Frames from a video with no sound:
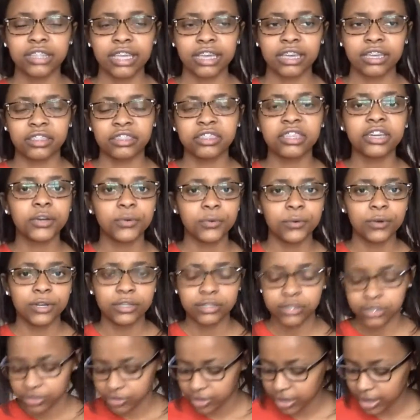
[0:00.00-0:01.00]
like a thick
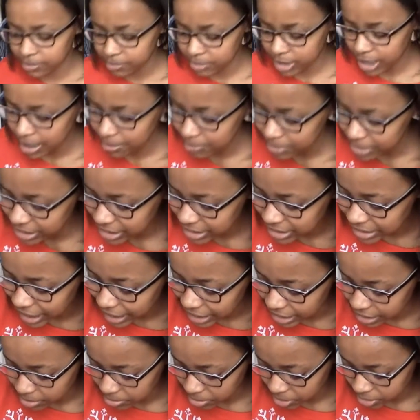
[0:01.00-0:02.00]
one. So I'm I'm
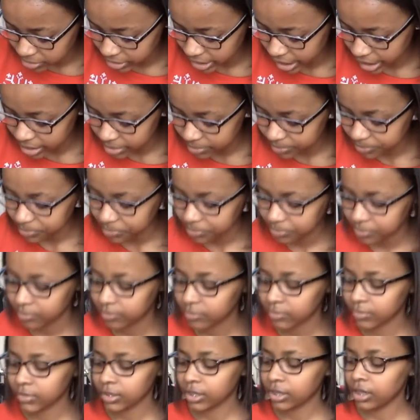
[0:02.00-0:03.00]
excited about that.
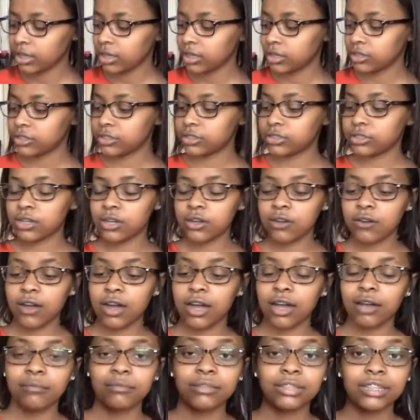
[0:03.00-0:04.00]
So
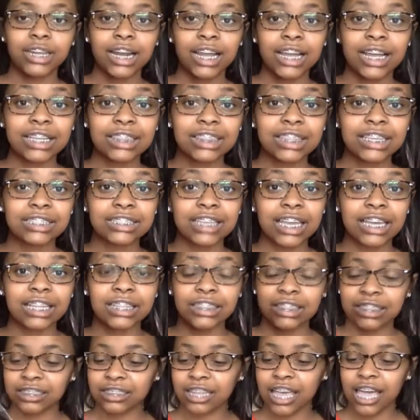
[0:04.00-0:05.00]
um, then I got these like
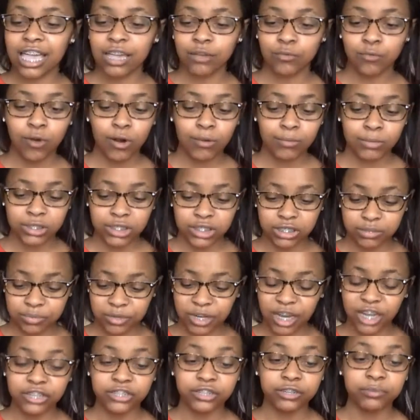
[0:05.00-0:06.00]
leg warmers to put
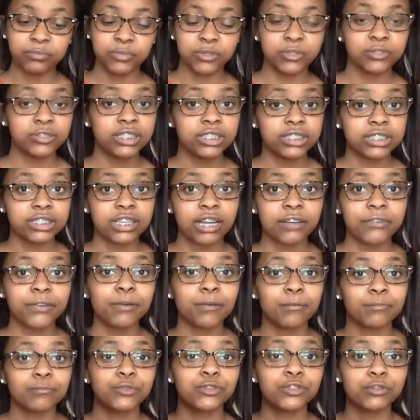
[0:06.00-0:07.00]
under boots and stuff, and
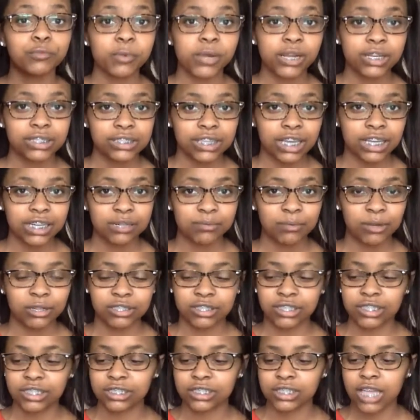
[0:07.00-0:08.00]
I'm super excited about
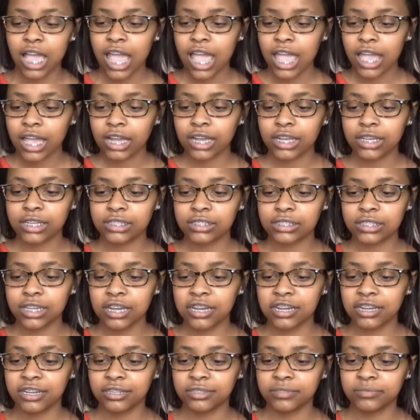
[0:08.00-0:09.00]
these because
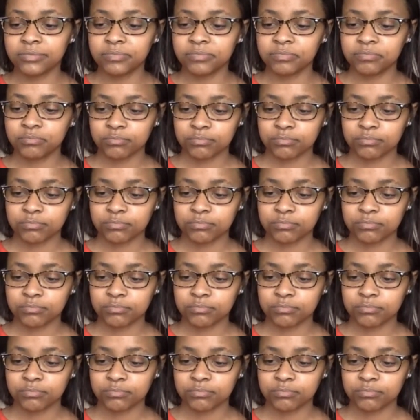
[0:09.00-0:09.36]
um,